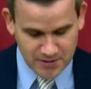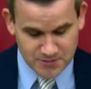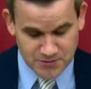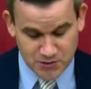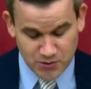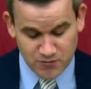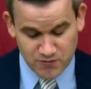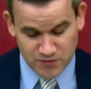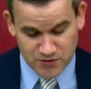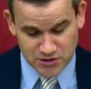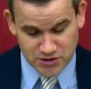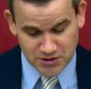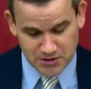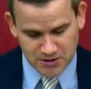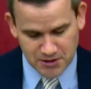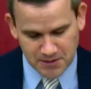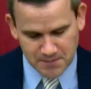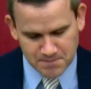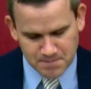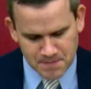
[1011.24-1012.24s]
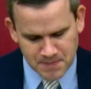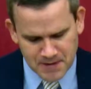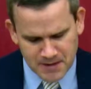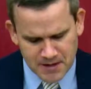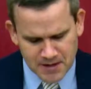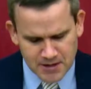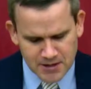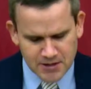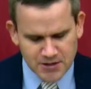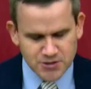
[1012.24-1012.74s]
efficiently.
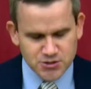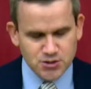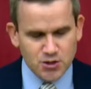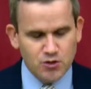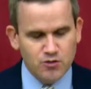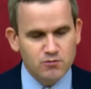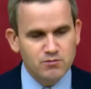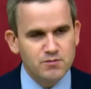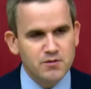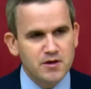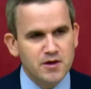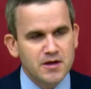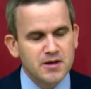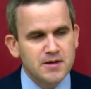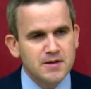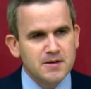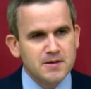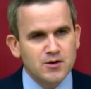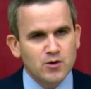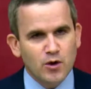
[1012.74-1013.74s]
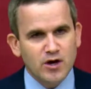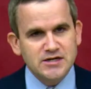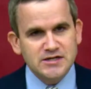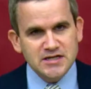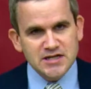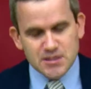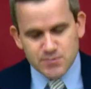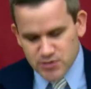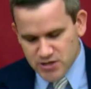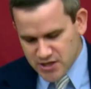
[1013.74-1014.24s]
So
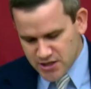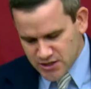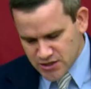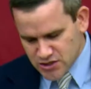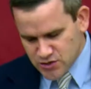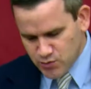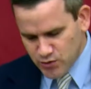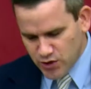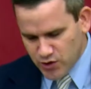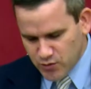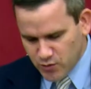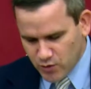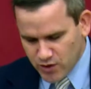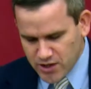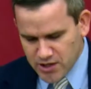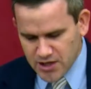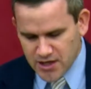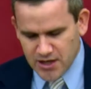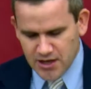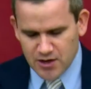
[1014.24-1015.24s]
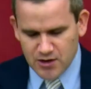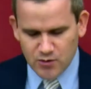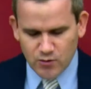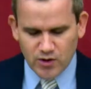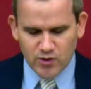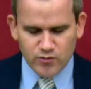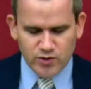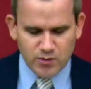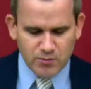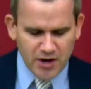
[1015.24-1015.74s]
Guardini begins with what
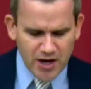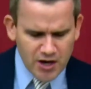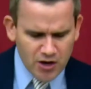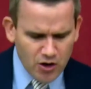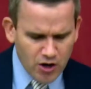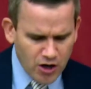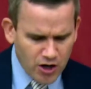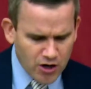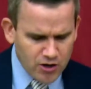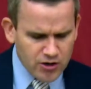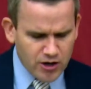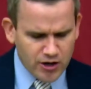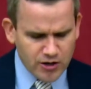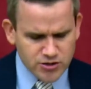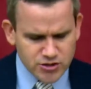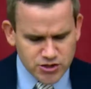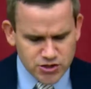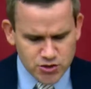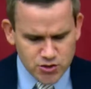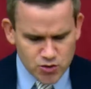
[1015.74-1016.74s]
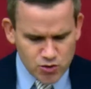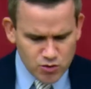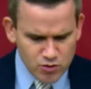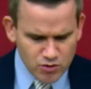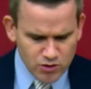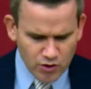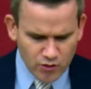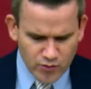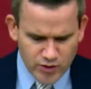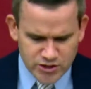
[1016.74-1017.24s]
one might call our two
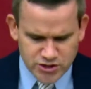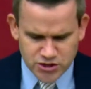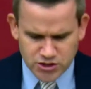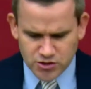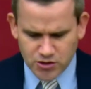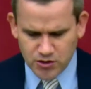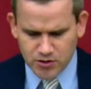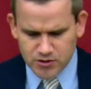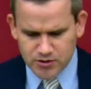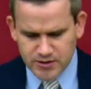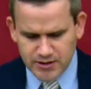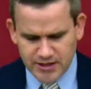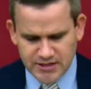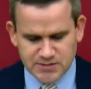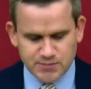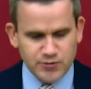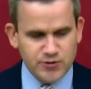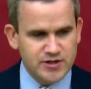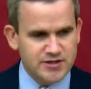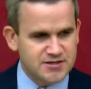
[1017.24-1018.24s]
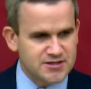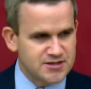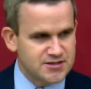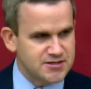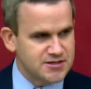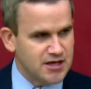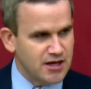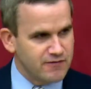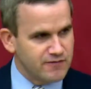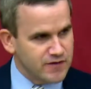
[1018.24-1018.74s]
original
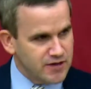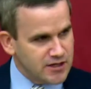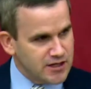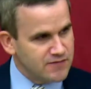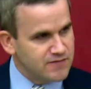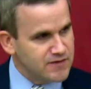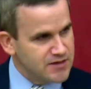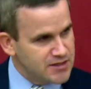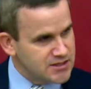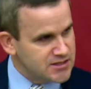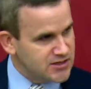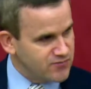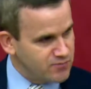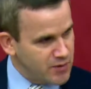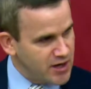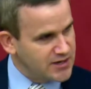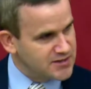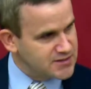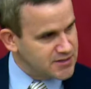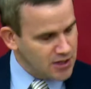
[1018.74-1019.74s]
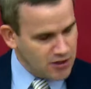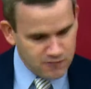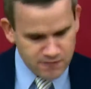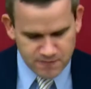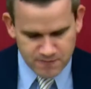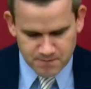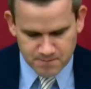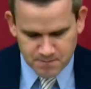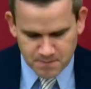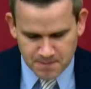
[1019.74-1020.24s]
experiences of the givenness of
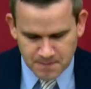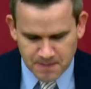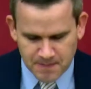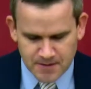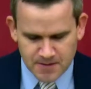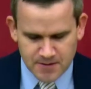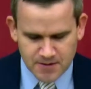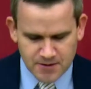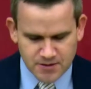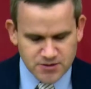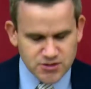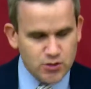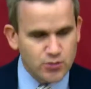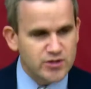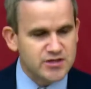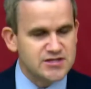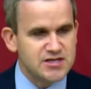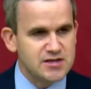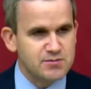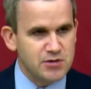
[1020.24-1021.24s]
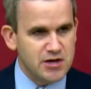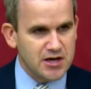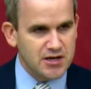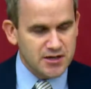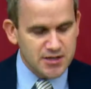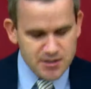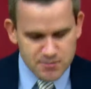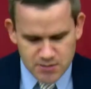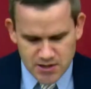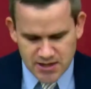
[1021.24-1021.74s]
myself. And so what does he mean?
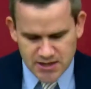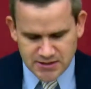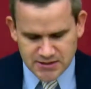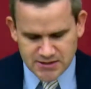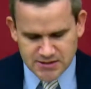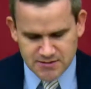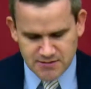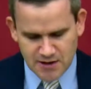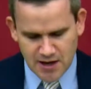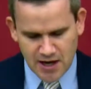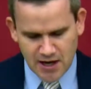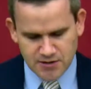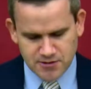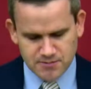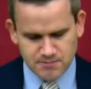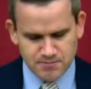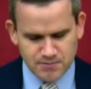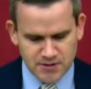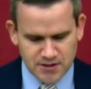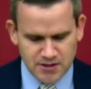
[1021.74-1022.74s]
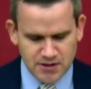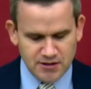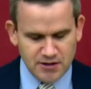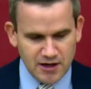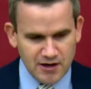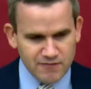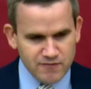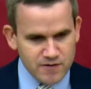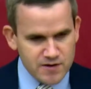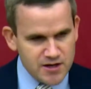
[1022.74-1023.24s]
He means that in
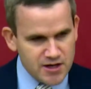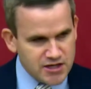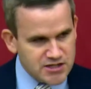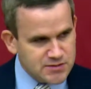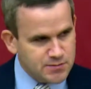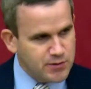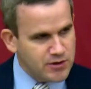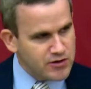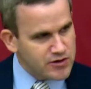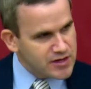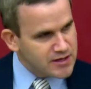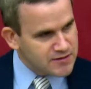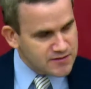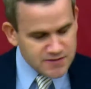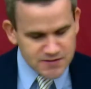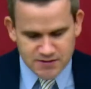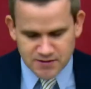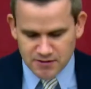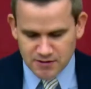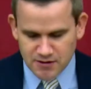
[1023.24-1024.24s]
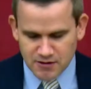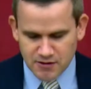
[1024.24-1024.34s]
every experience